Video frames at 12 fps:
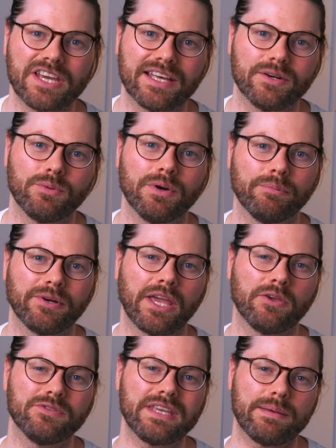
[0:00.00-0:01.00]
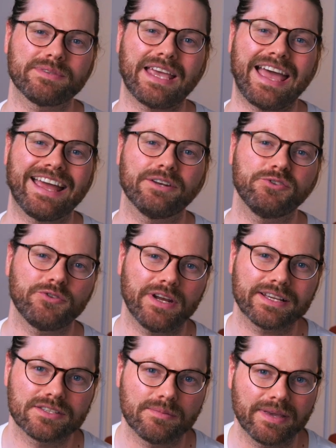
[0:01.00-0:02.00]
channel where I'm bringing you tips and
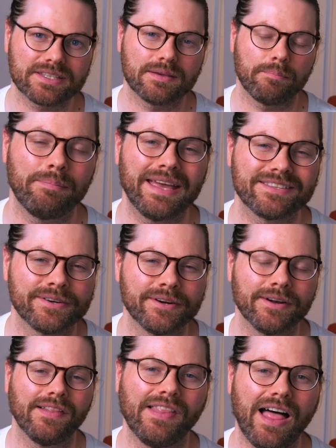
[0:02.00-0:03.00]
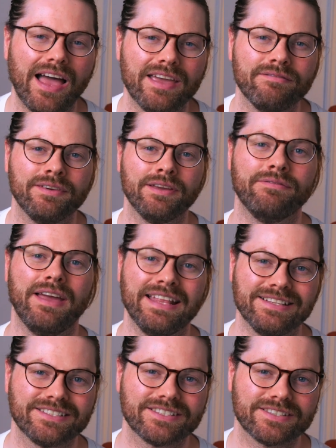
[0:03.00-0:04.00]
tricks to mix better live
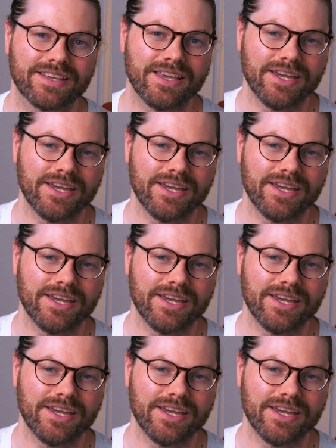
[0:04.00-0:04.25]
events.